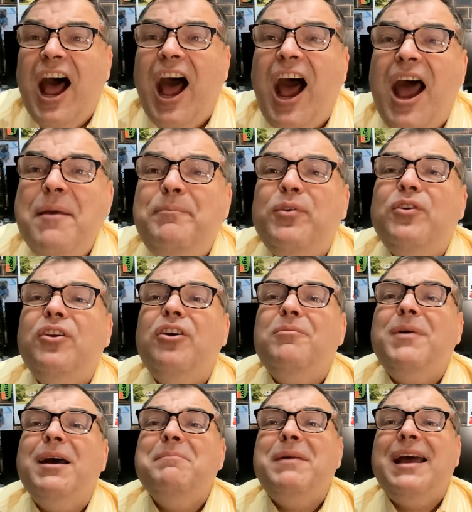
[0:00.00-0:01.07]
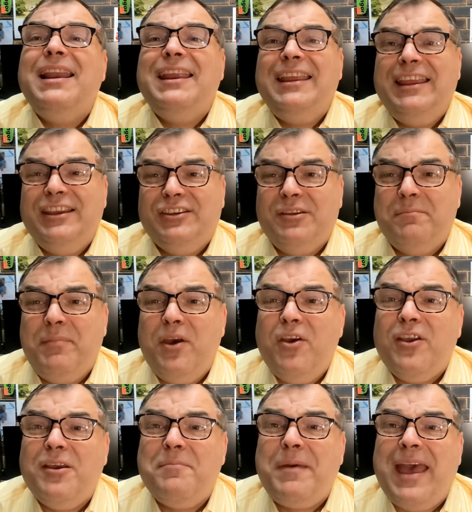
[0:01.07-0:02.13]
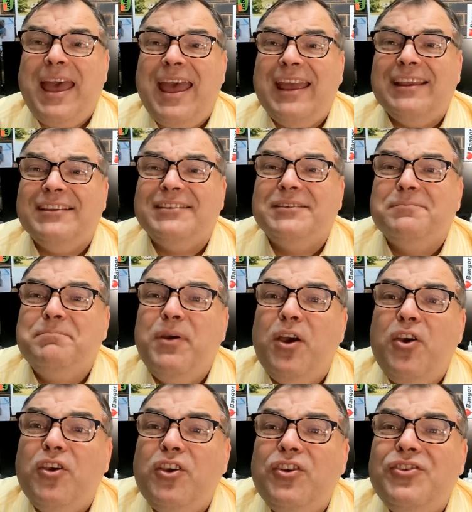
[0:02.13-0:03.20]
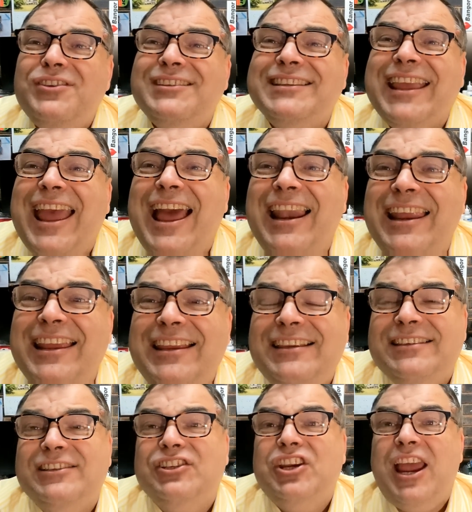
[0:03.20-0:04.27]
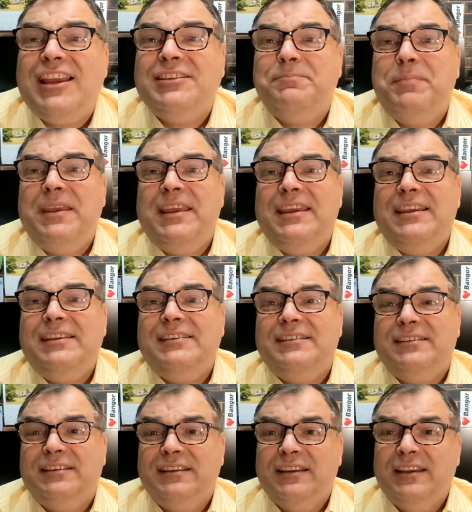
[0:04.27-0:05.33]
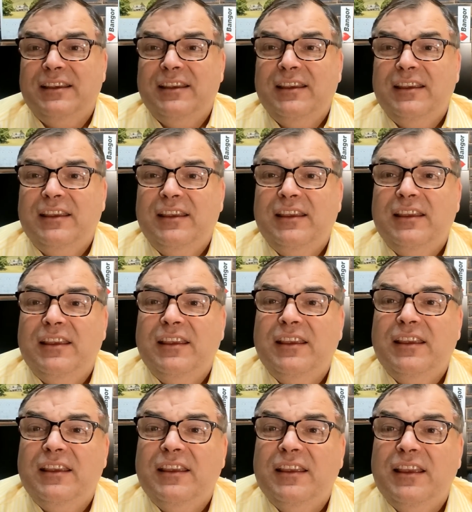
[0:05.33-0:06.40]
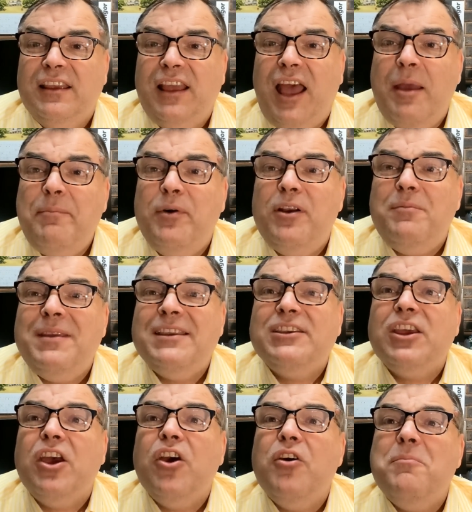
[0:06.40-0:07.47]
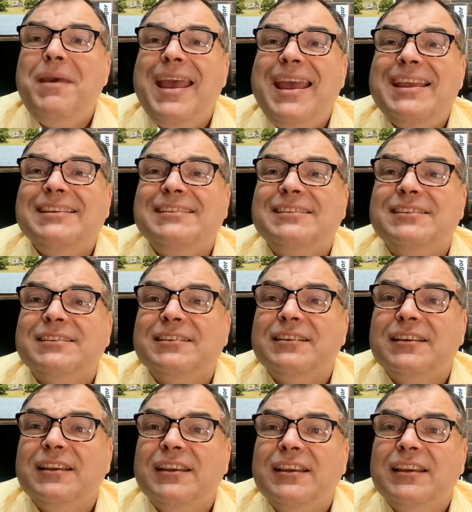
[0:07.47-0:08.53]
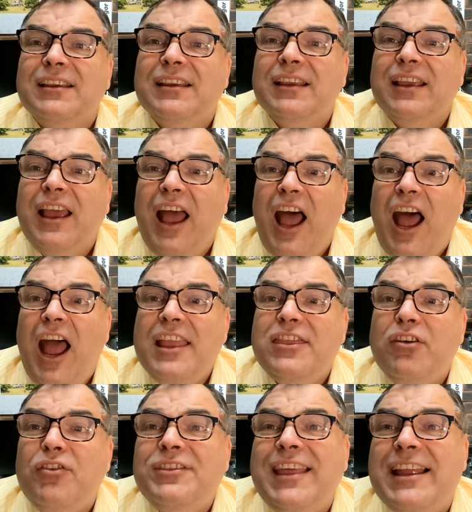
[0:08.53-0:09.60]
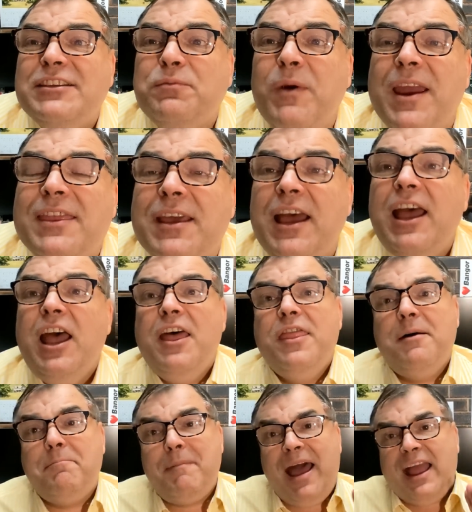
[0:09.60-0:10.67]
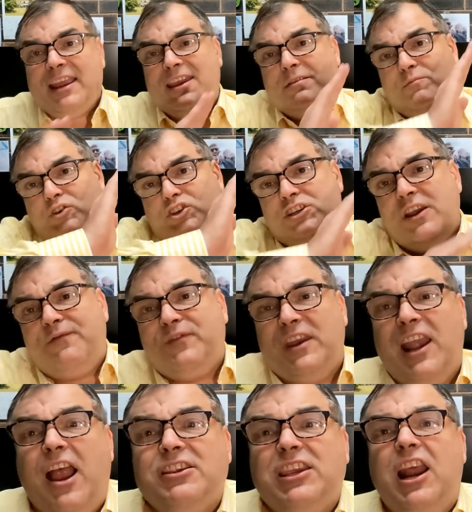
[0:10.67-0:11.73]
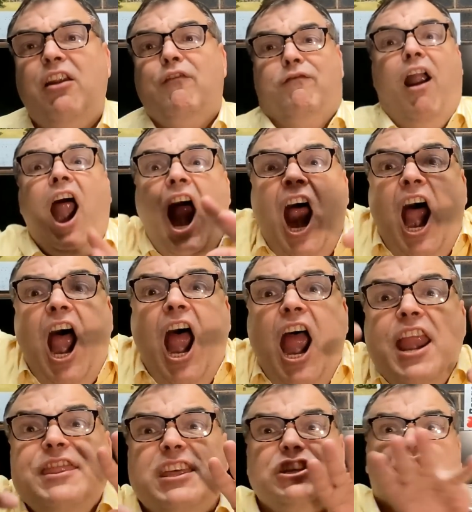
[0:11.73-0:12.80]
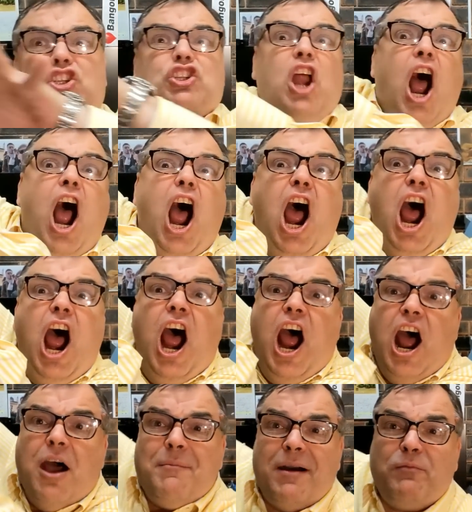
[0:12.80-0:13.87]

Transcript: I put all my money into Birka bags. Birkins, Kellys, Jaspies. I put them into Hermes. I thought that's where the market was shifting. I was going to ride the storm.